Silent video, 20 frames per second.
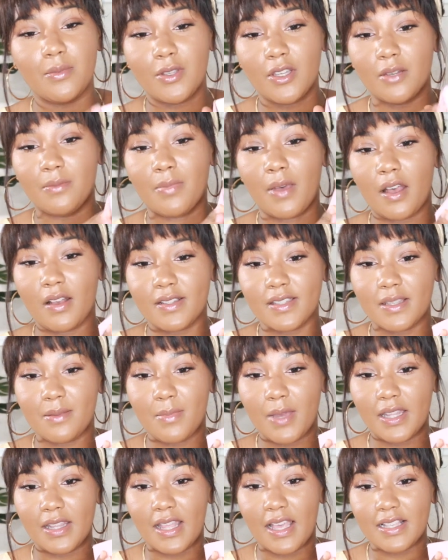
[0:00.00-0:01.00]
be unboxing
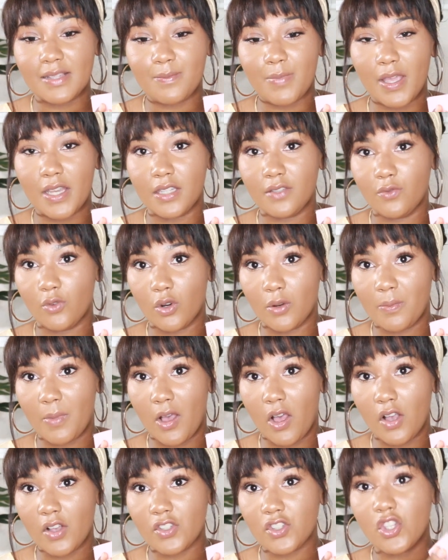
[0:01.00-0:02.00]
my last Petit Vour
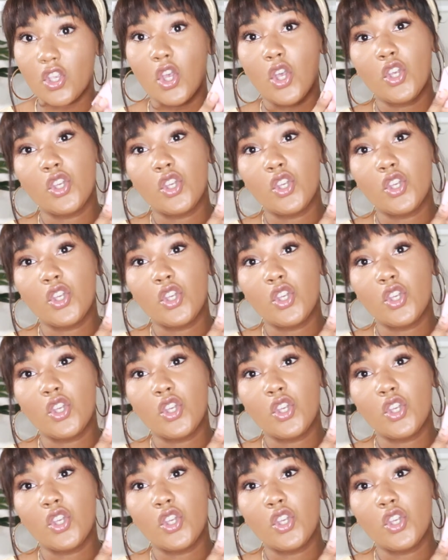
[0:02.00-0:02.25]
box.